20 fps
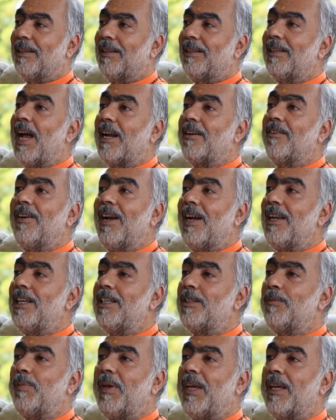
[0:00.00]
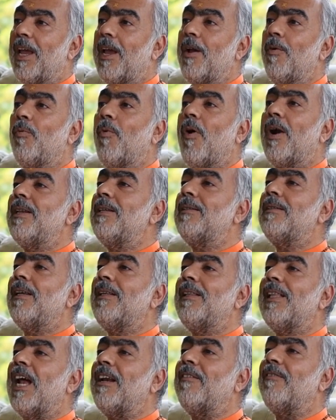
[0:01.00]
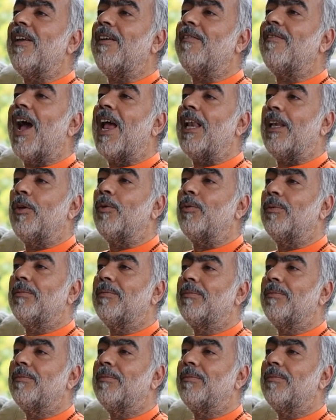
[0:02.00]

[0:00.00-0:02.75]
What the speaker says: That really speaking, what is it that we value?